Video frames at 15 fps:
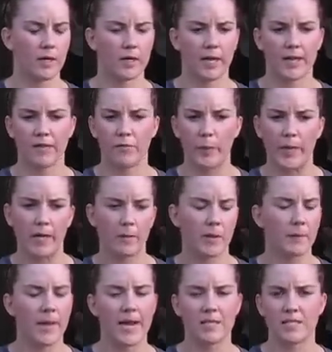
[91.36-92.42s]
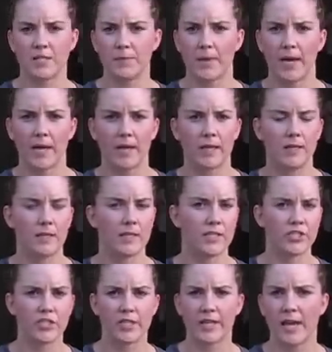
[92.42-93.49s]
kind of bringing me back to my
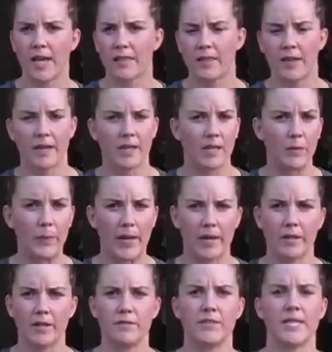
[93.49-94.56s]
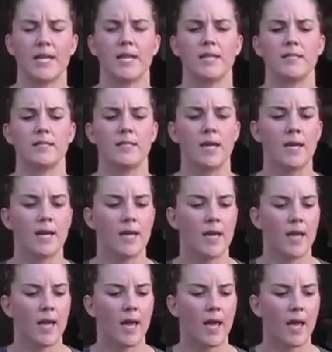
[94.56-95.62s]
collegiate athletic competitive days.
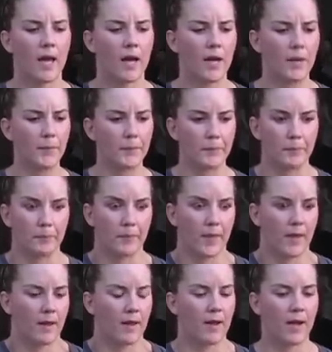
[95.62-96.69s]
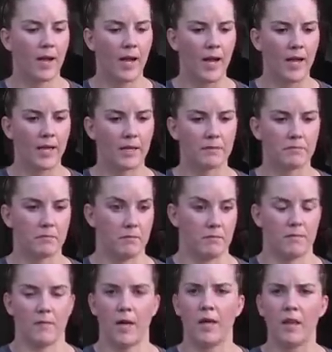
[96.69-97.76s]
Um, I
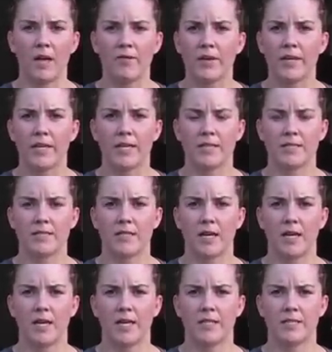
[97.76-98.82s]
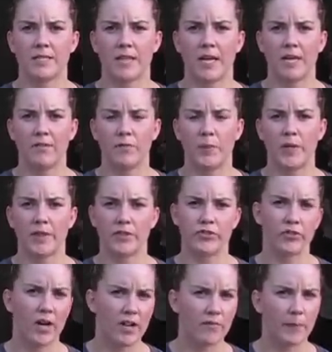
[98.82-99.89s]
I love it. It's uh, it's kind of put the
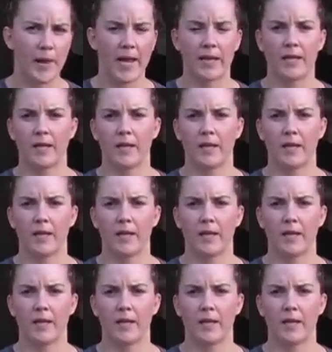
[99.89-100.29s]
drive back